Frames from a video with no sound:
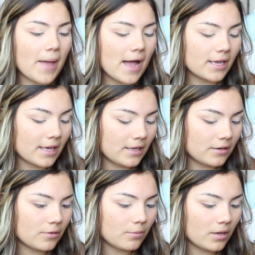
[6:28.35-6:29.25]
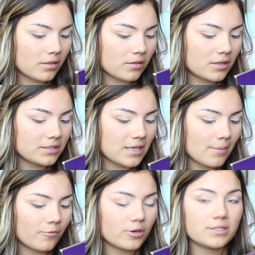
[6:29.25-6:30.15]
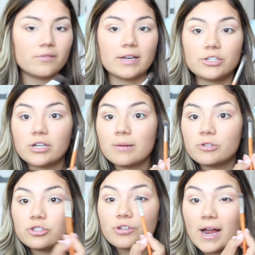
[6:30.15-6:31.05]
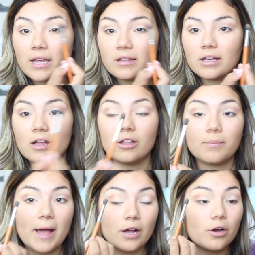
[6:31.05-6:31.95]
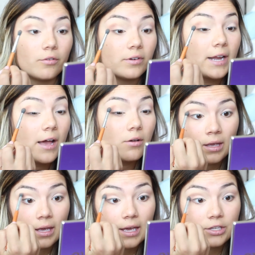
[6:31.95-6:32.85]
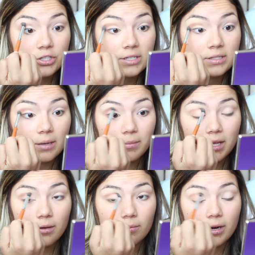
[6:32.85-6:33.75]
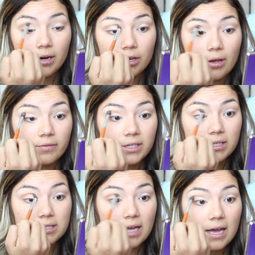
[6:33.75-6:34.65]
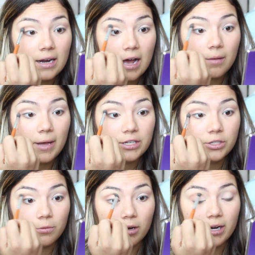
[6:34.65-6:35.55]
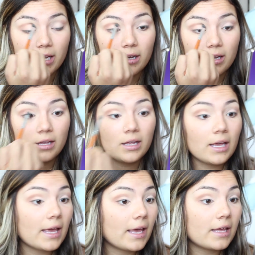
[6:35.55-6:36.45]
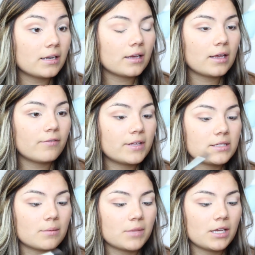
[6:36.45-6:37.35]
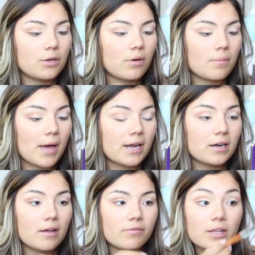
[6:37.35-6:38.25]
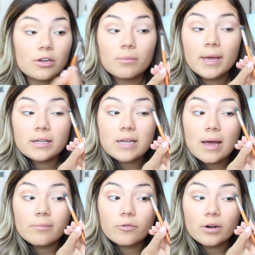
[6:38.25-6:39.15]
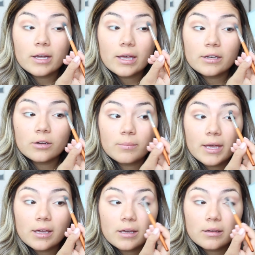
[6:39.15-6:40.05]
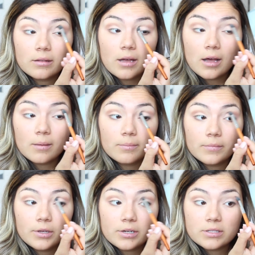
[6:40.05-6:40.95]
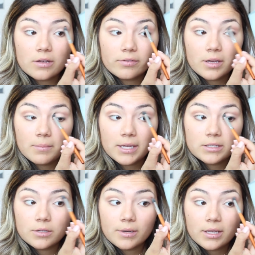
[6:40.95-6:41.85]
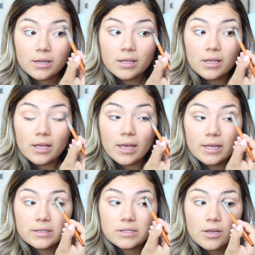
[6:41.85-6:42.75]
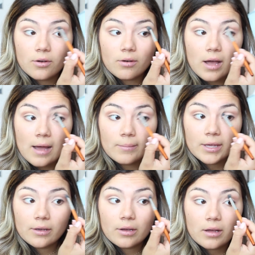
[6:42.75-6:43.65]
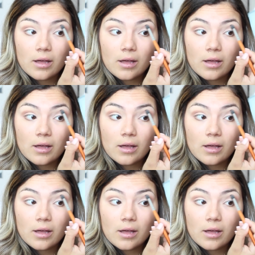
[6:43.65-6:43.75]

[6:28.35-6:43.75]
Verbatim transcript: Back in with the same force of nature, I'm just dragging the color back over now. It's just something where you have to decide how bad you want it and if it's something you want bad enough then you'll make time for it and you'll make a um, yourself commit to it. And so I'm like,